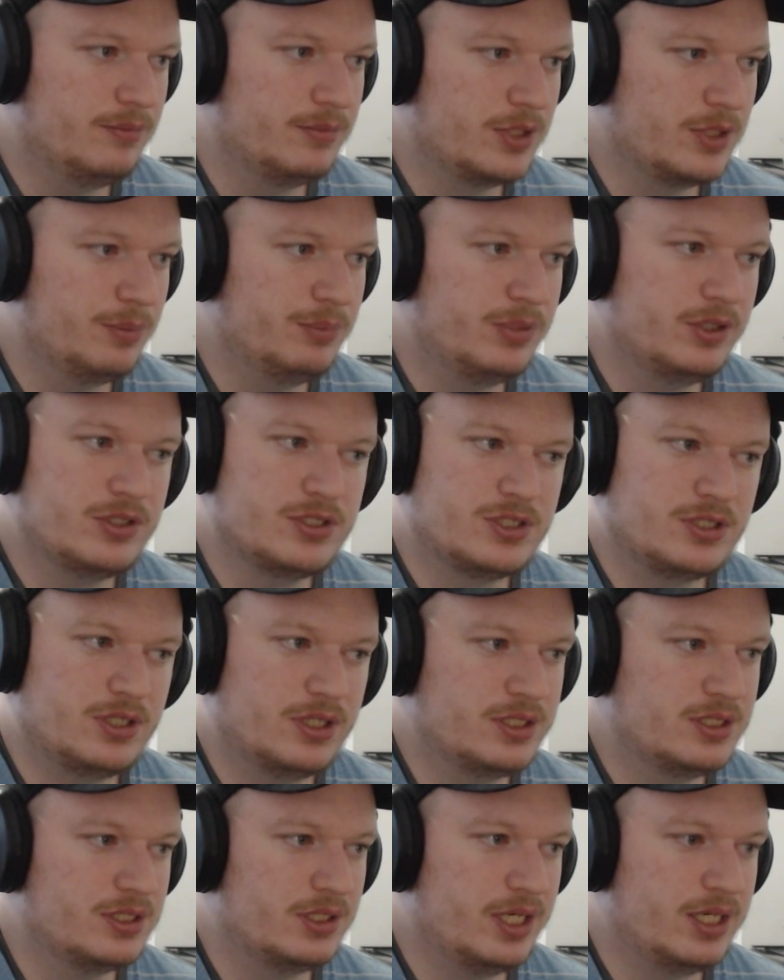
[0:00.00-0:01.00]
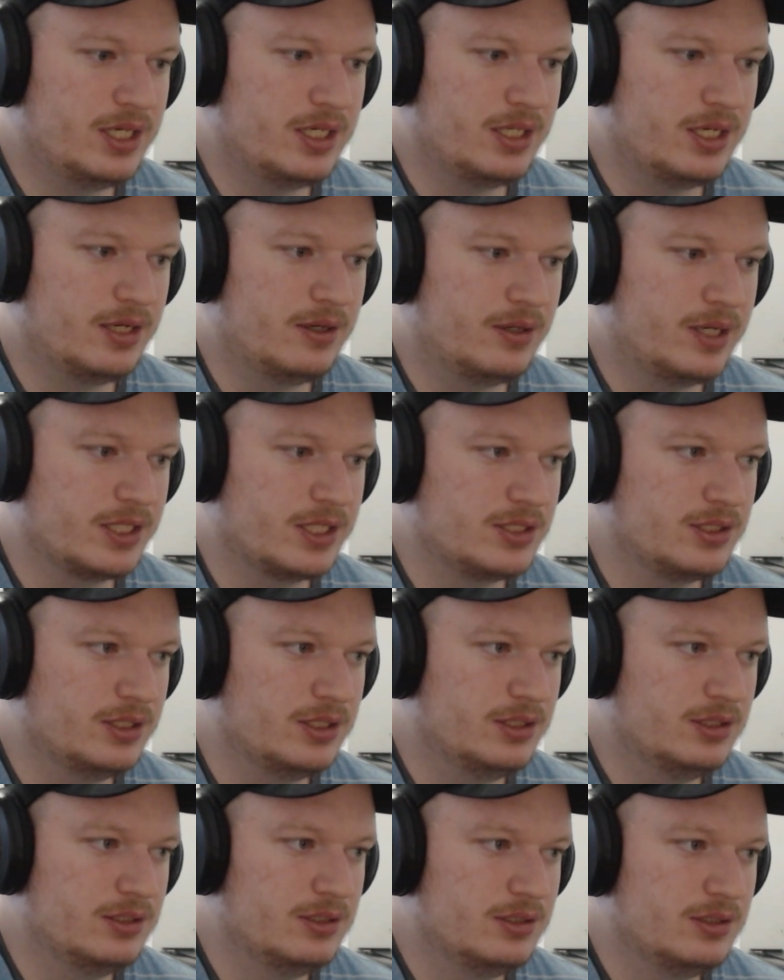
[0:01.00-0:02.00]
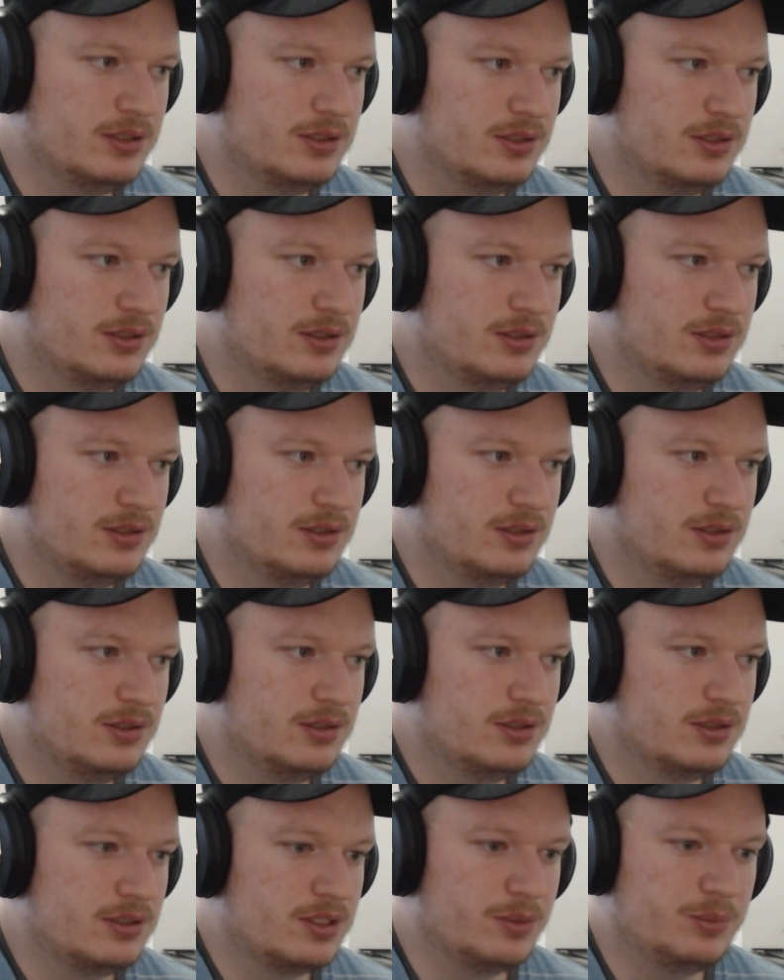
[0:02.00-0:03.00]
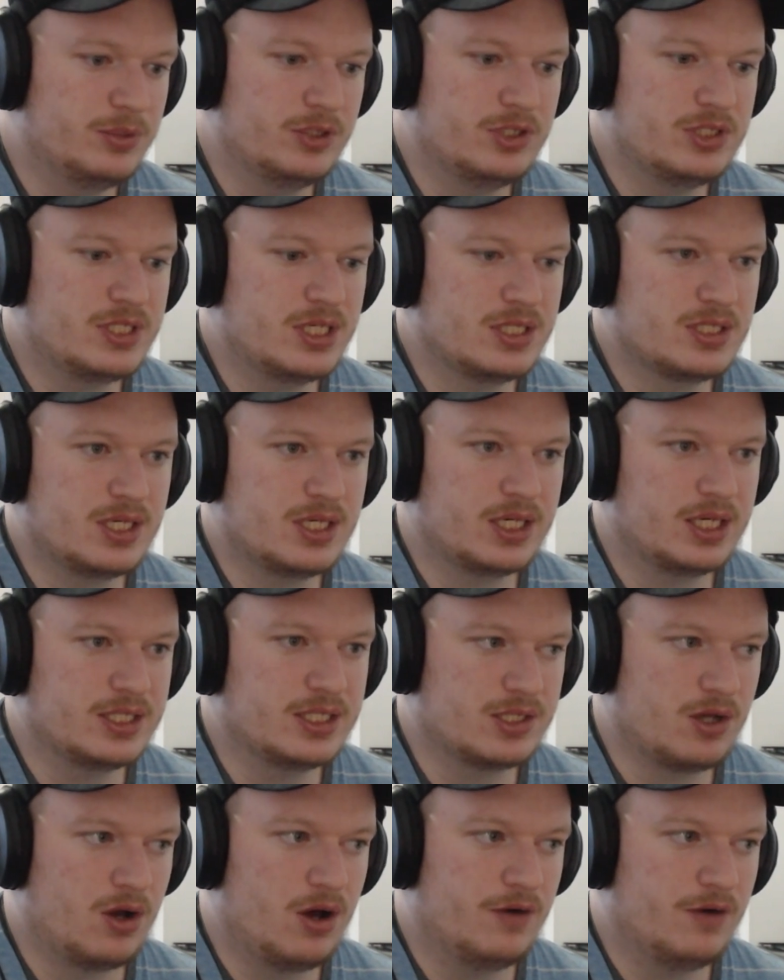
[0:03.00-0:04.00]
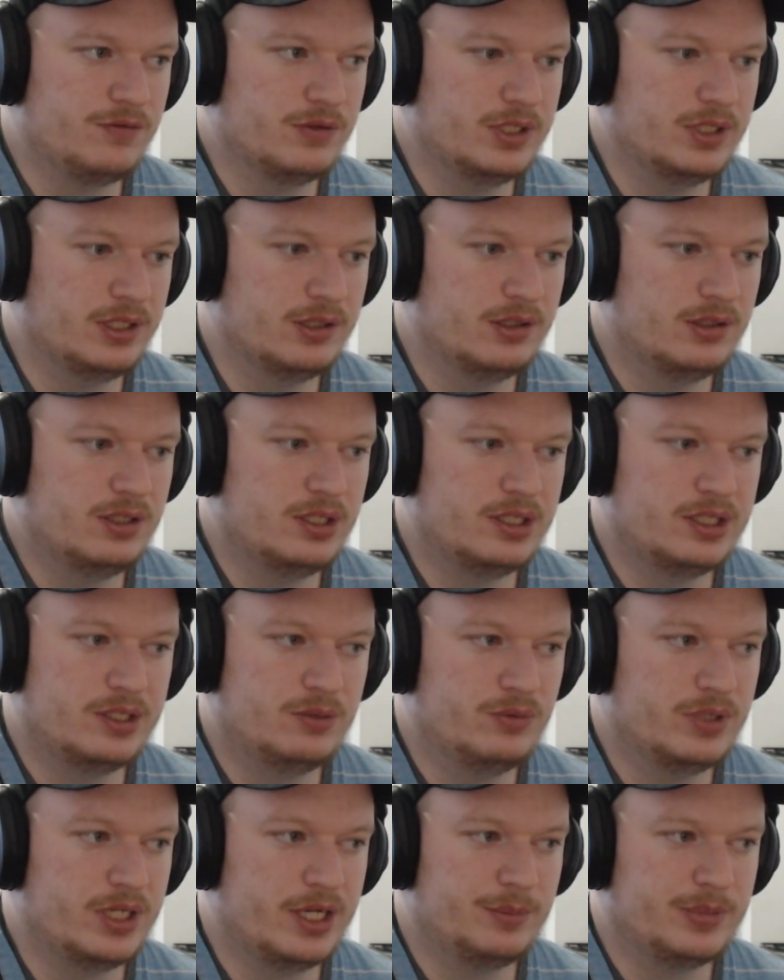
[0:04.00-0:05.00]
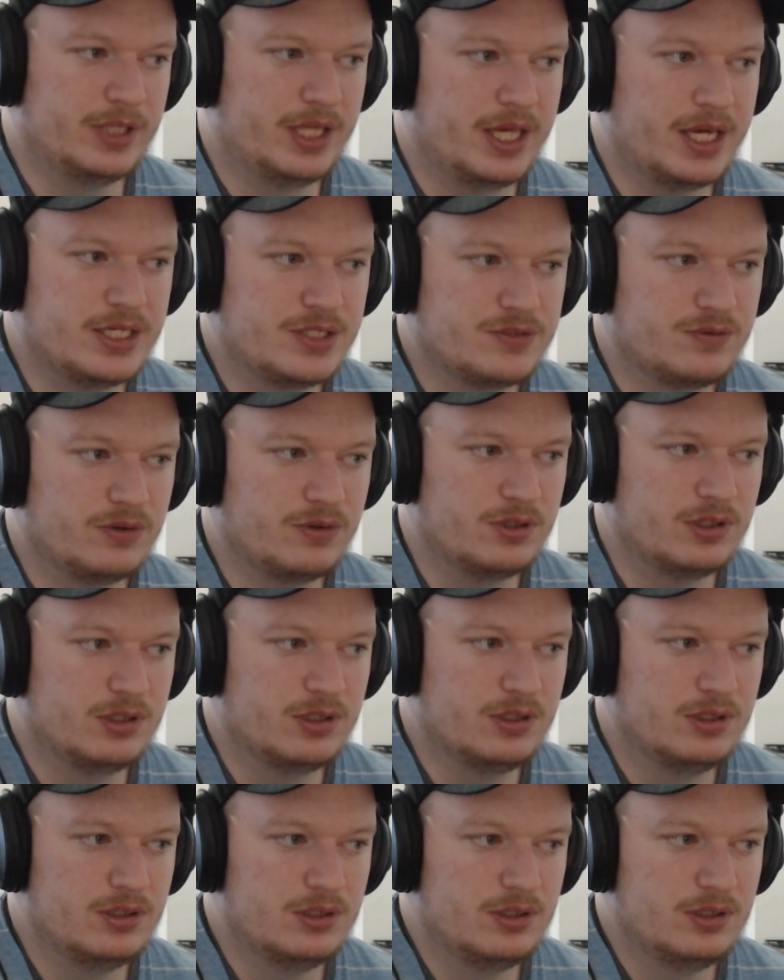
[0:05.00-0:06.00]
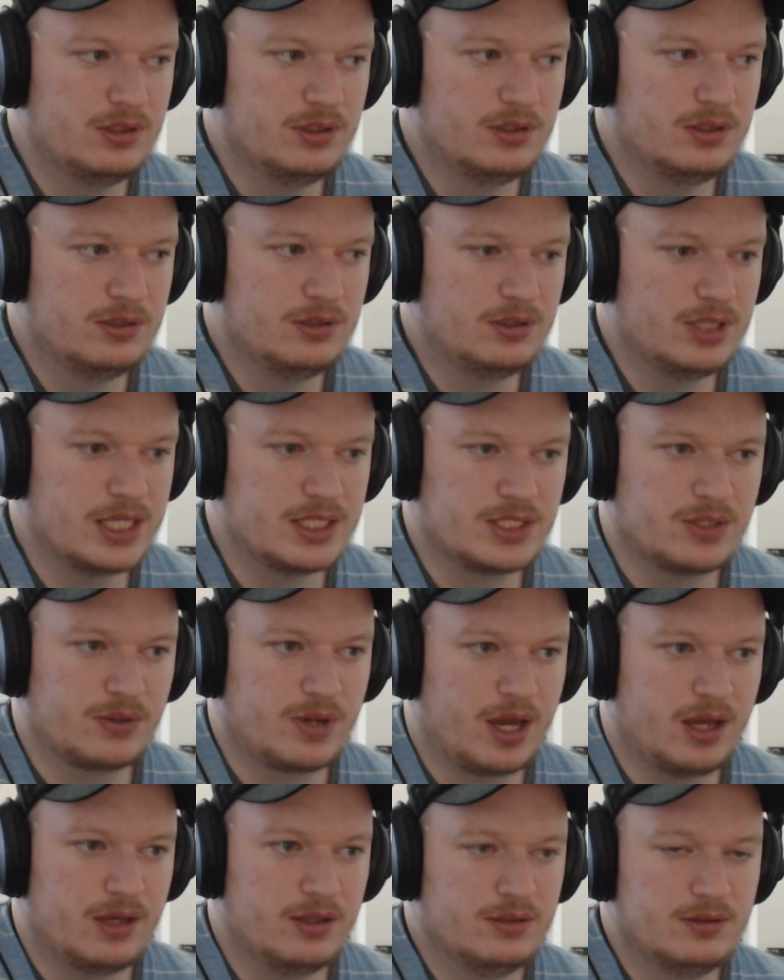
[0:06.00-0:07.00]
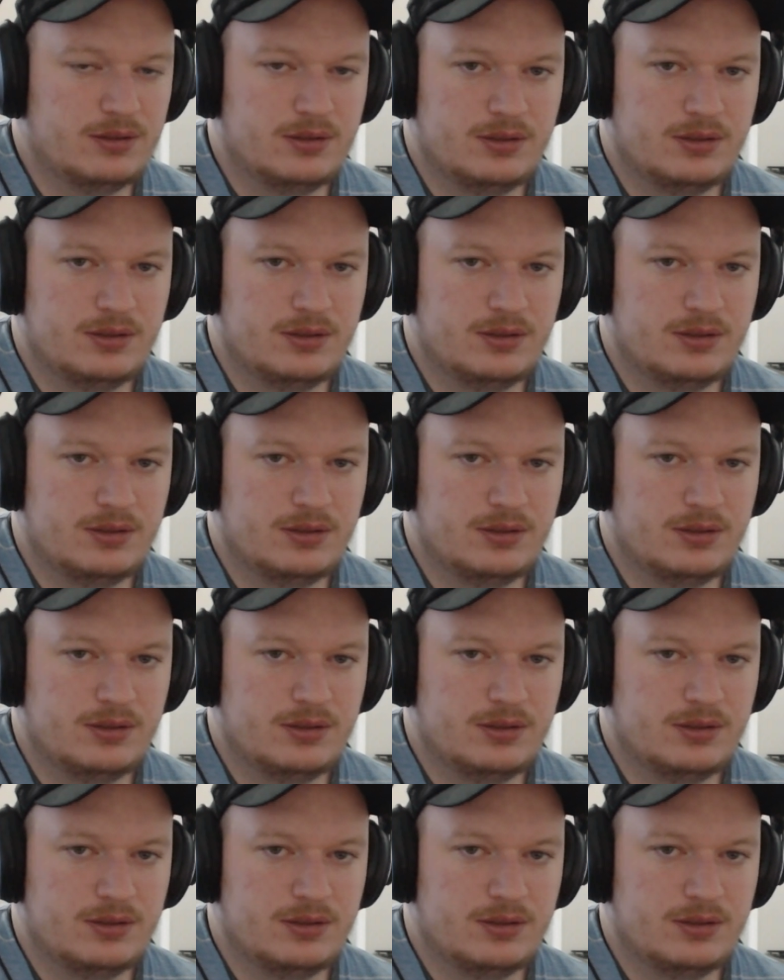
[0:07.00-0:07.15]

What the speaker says: Computer's starting to like it now, actually. Computer says, like, it's awful here, and then when I play h4, it's okay.